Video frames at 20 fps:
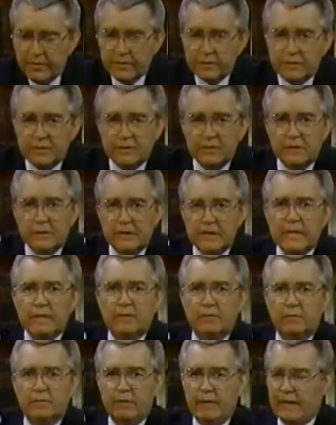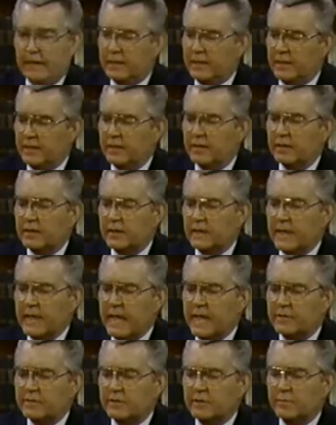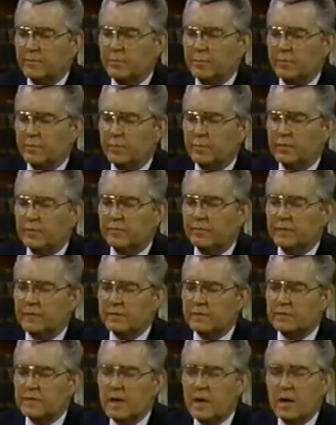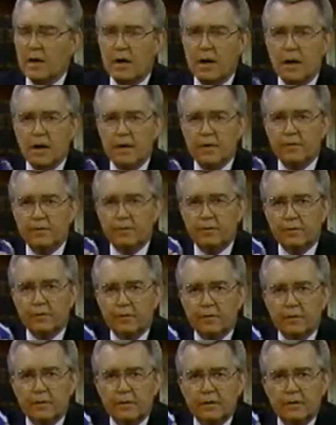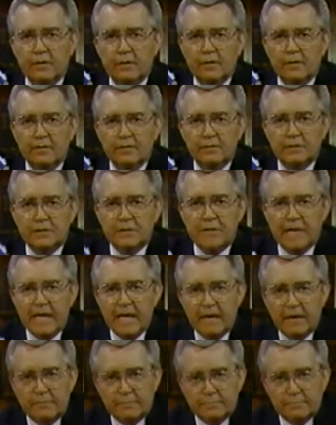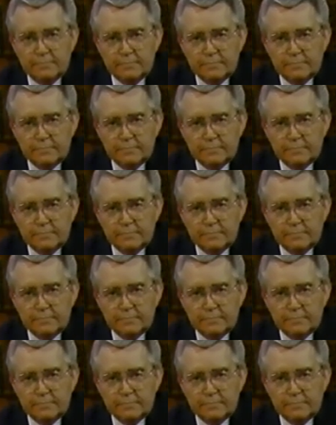This needle right here can actually put one of these under the skin.